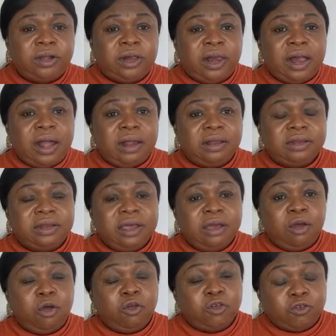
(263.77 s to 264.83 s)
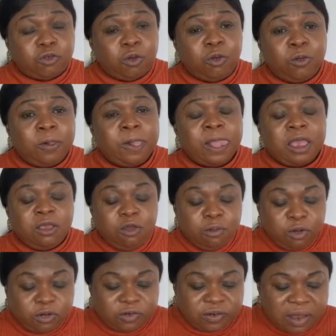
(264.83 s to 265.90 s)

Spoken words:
And also, you must